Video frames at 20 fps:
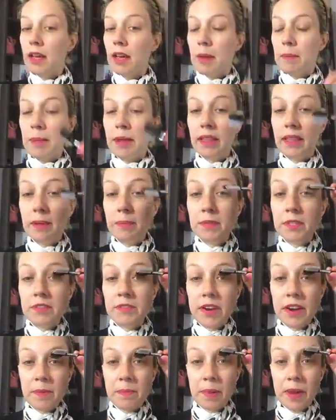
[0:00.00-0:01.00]
And my lips are
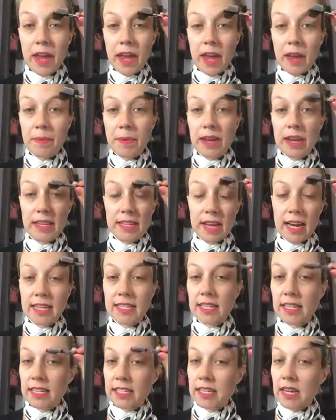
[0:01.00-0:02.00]
very pink because I
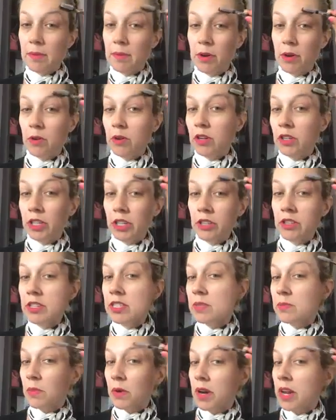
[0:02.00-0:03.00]
did a demo earlier
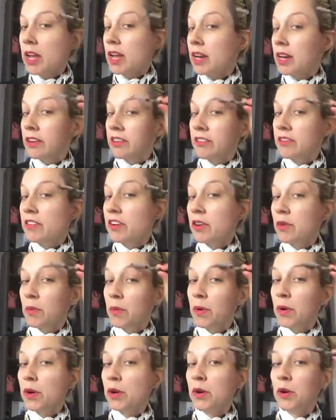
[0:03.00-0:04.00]
this morning in a different
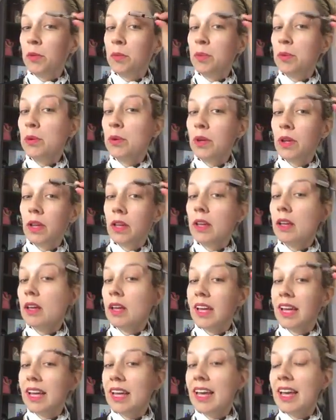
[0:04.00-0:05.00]
group.
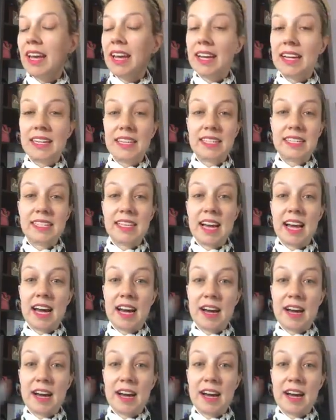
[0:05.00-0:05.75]
And